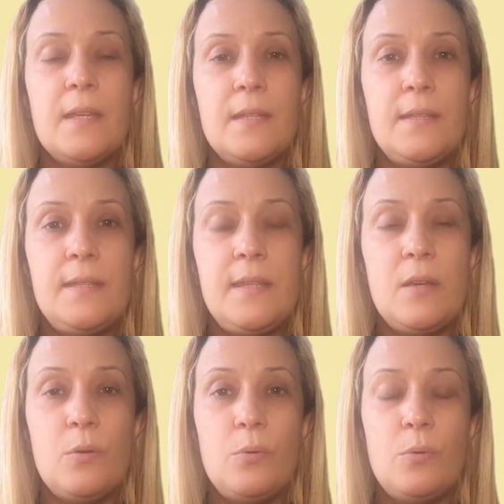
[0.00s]

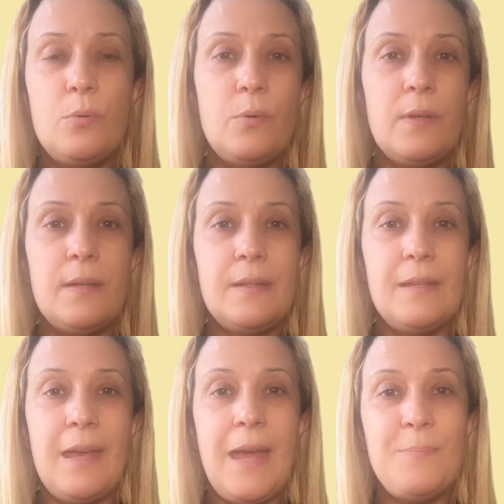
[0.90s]
So
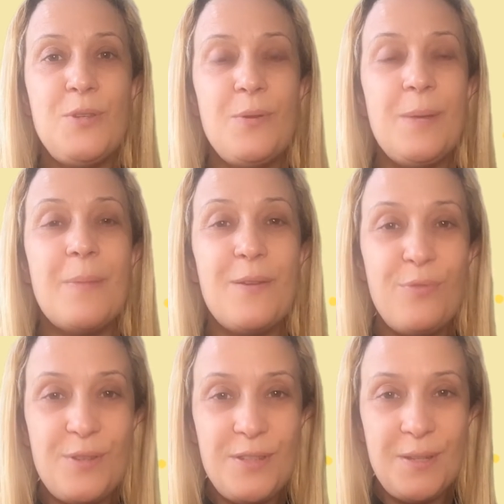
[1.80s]
I'm doing my
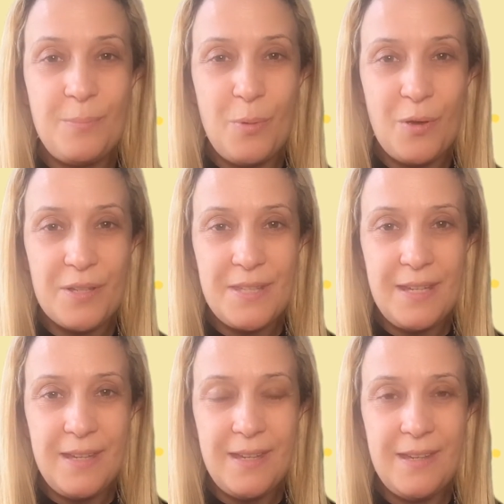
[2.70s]
first
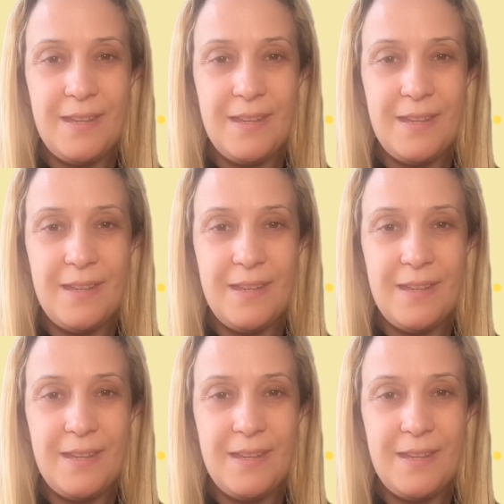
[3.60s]
unboxing